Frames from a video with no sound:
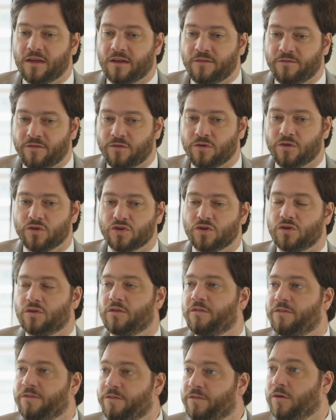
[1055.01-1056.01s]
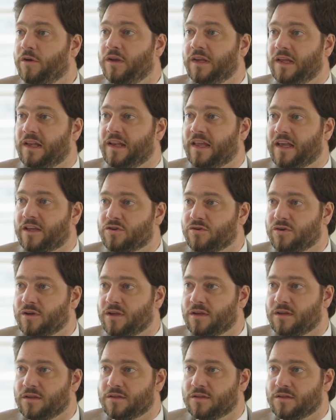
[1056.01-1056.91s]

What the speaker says: a version fully electric.